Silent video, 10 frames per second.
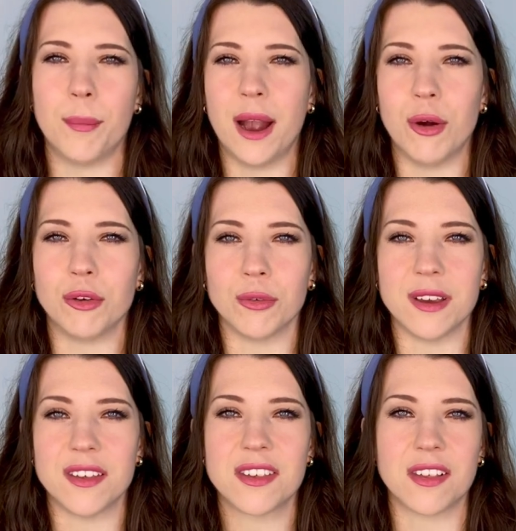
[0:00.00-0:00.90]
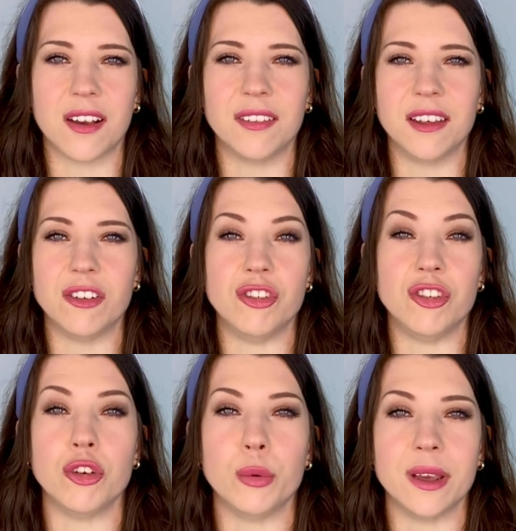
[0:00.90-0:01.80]
powdery, slightly
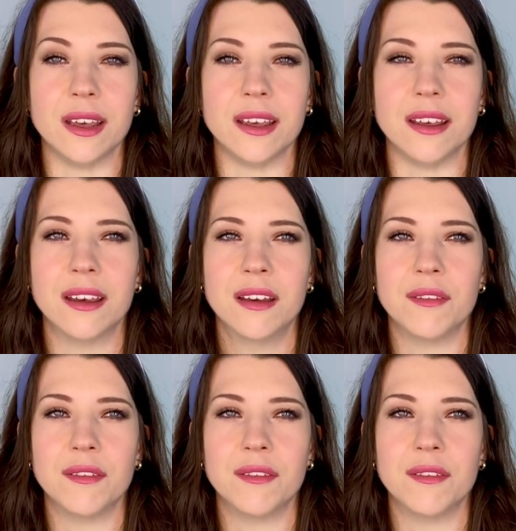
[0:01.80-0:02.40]
dewy,